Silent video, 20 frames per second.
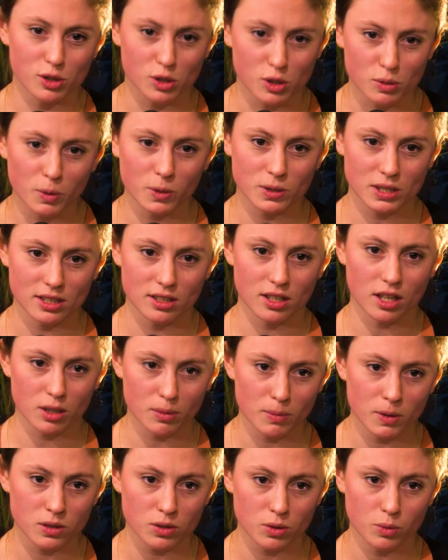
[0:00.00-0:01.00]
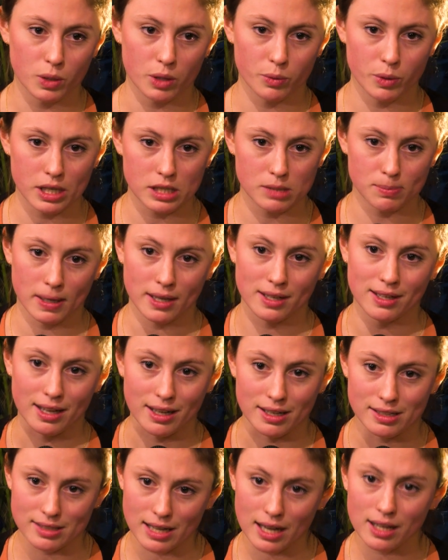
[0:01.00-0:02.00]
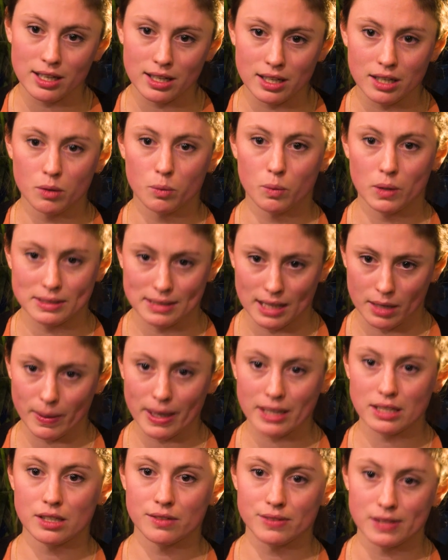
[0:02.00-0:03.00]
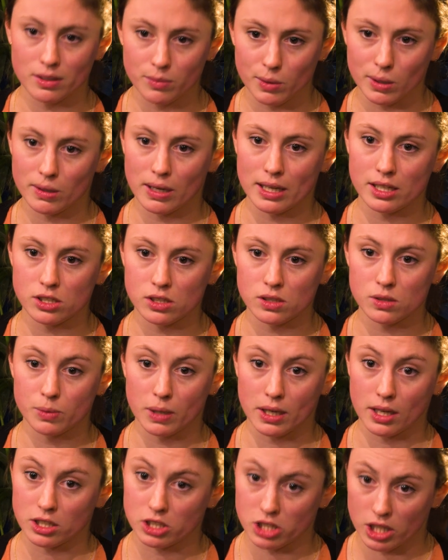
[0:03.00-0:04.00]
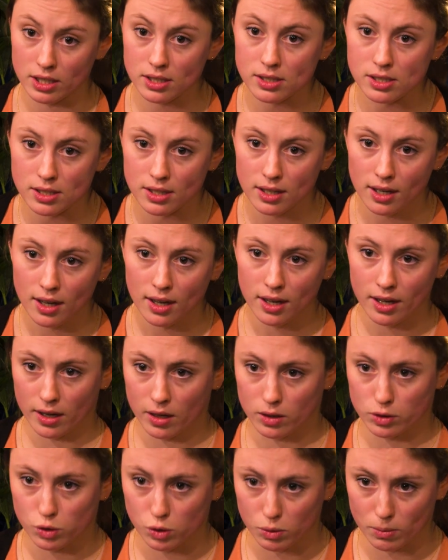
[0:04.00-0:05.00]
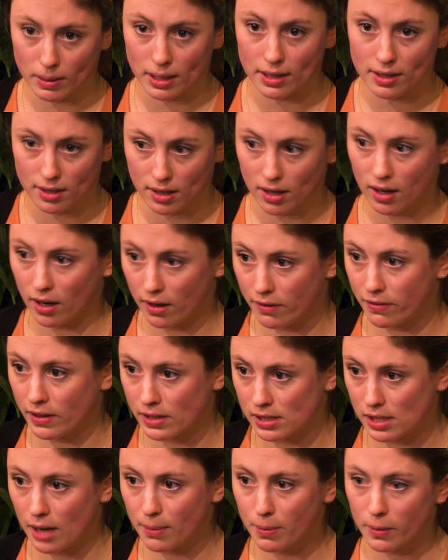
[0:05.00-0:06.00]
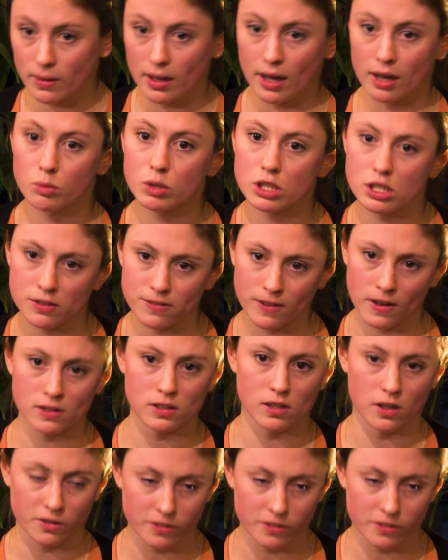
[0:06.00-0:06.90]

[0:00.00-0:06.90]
supporting document where we explain exactly what directives and regulations we can change uh, to make our things happen and which funds are